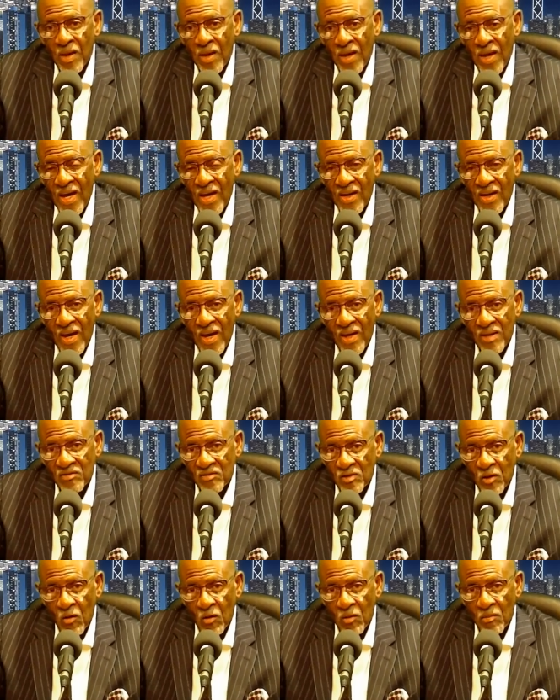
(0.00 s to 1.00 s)
has, has
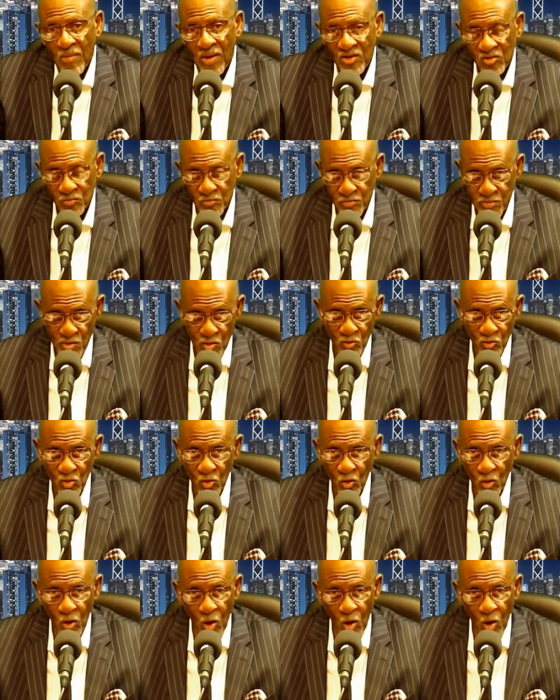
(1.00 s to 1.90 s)
talking about spiritual